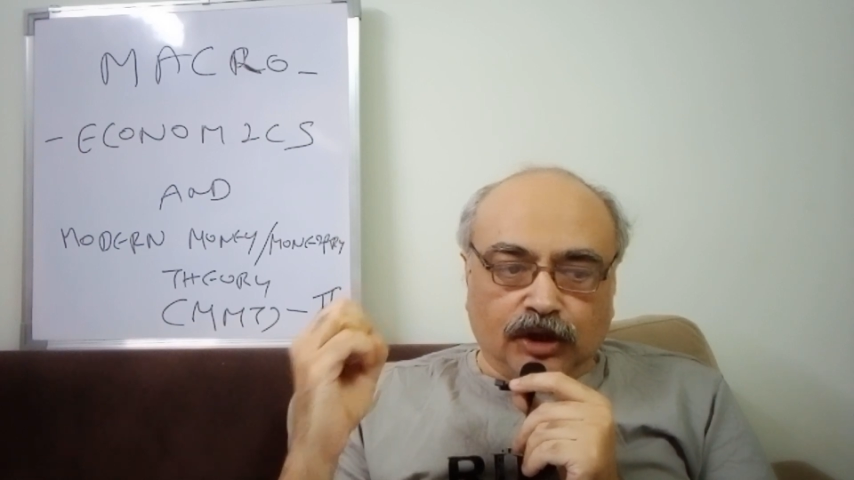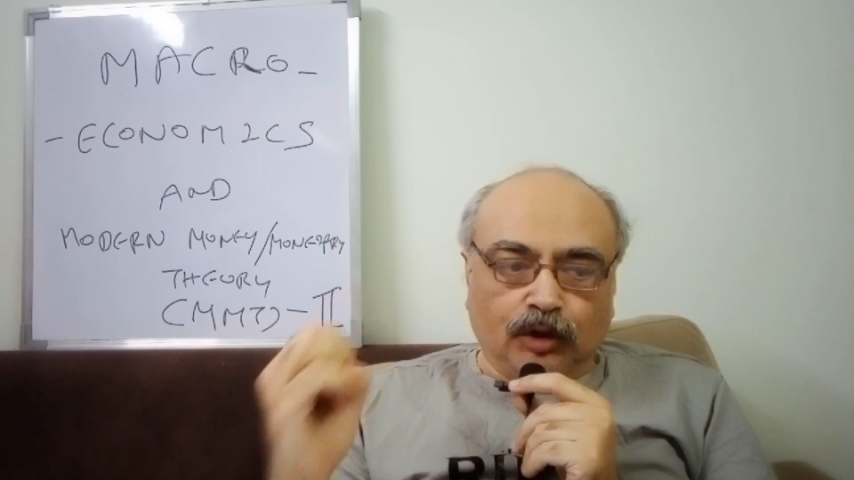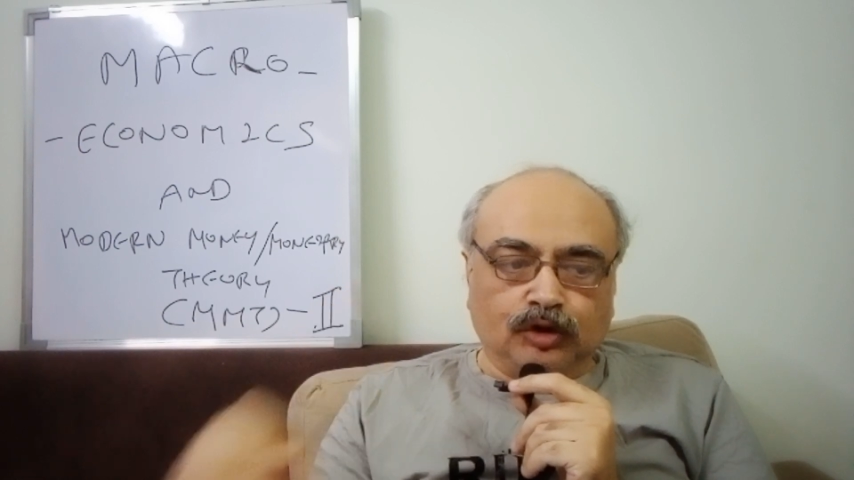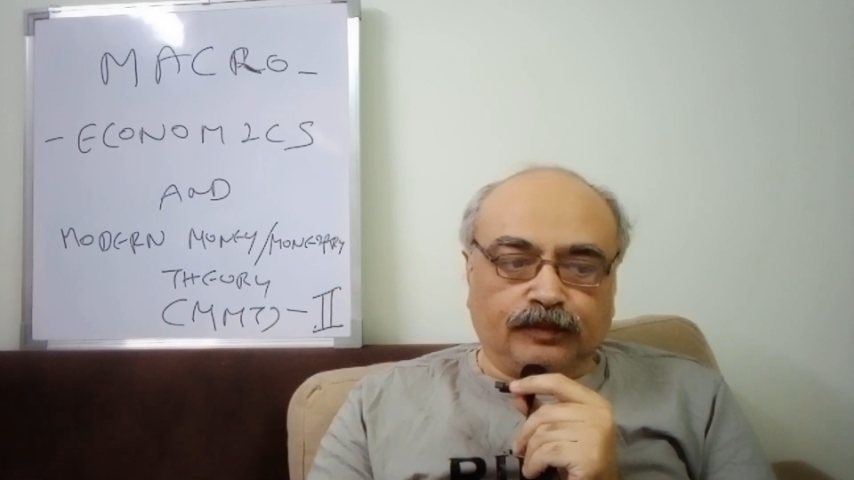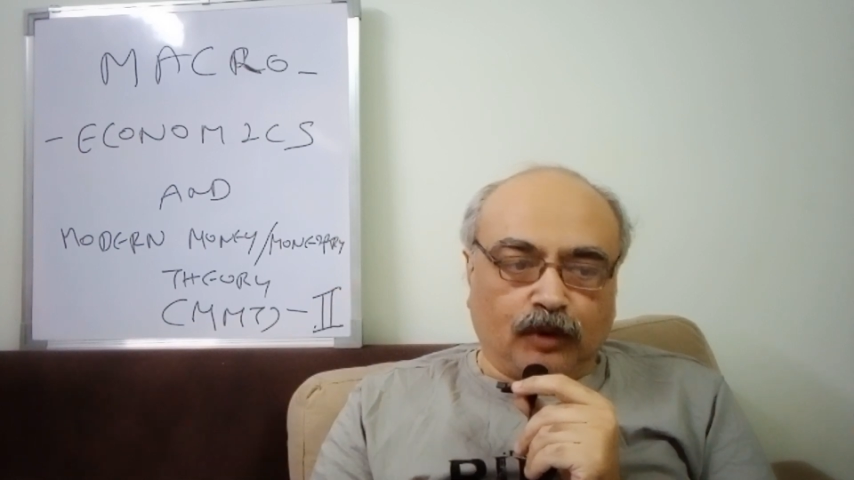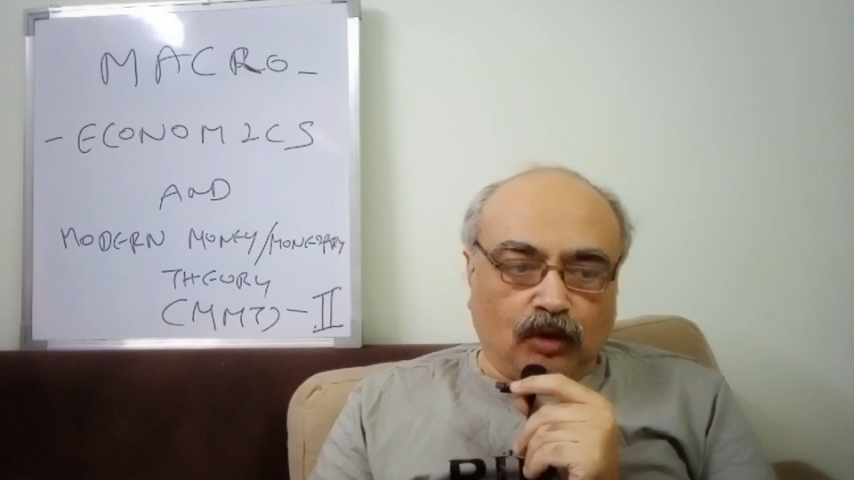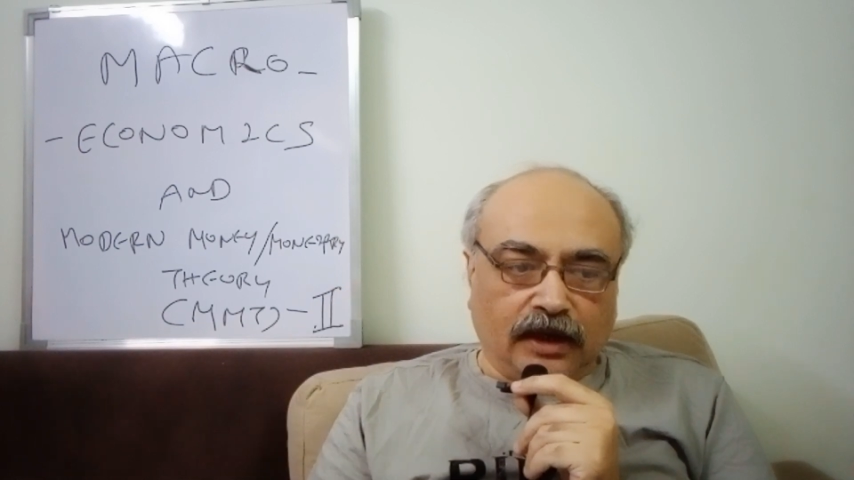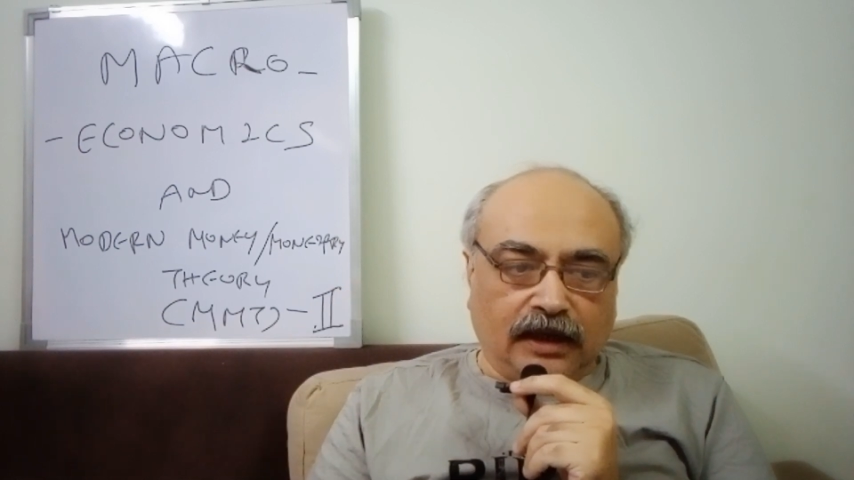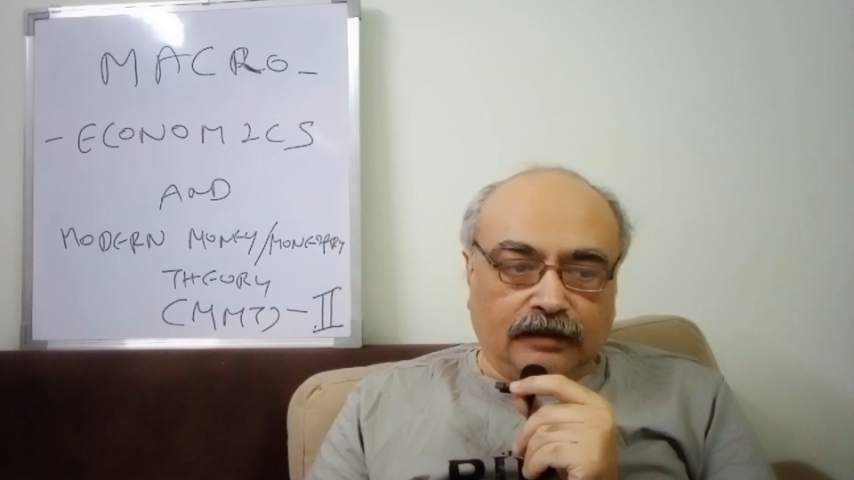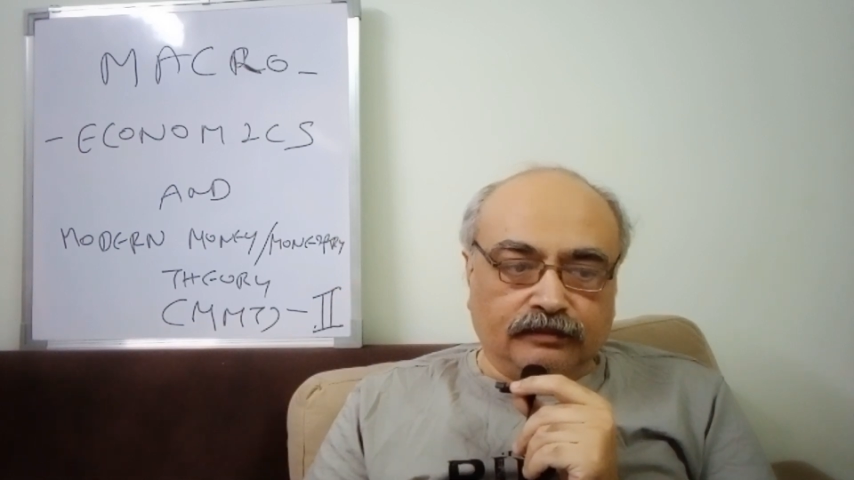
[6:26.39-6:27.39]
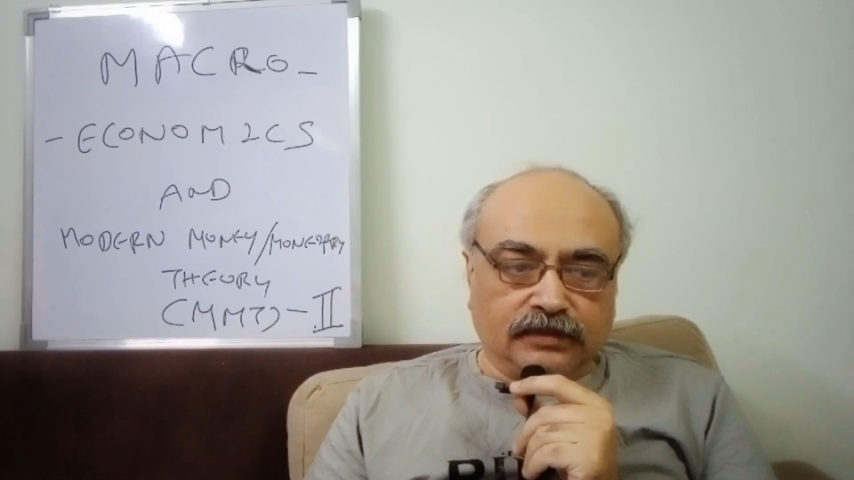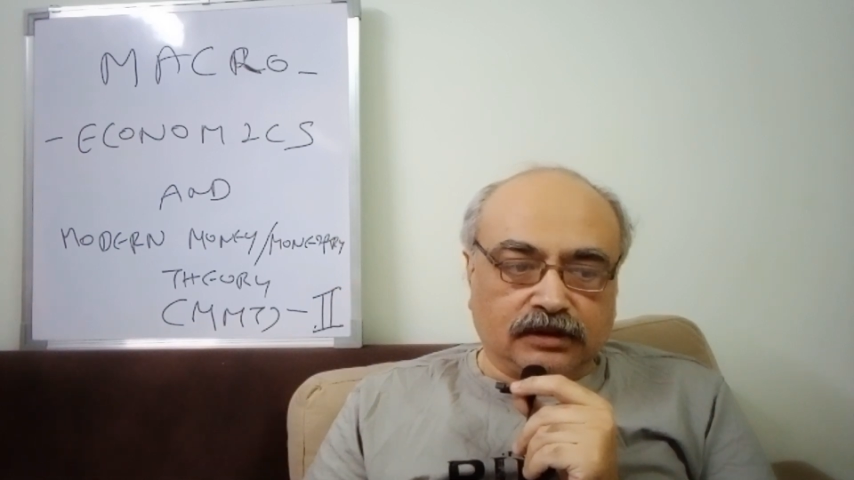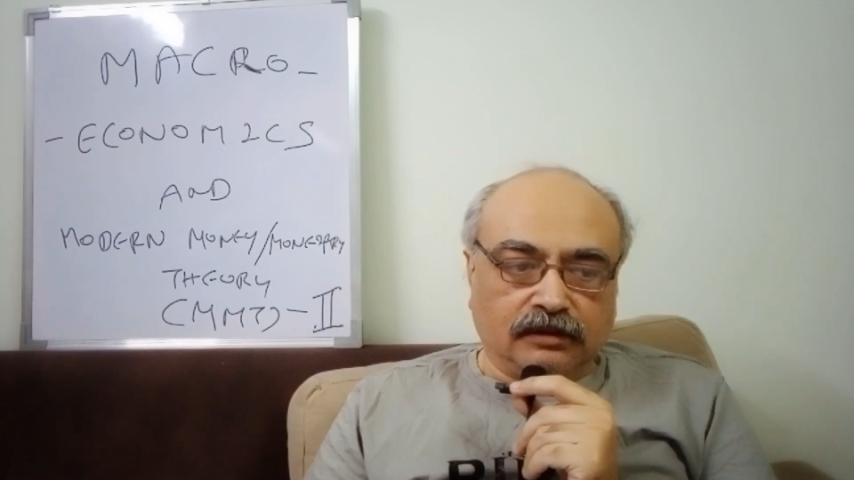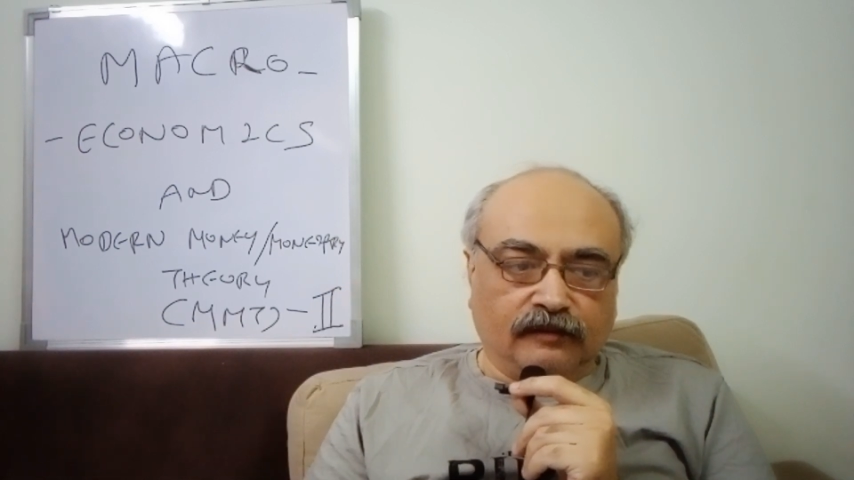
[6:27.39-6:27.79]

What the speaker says: huge programs,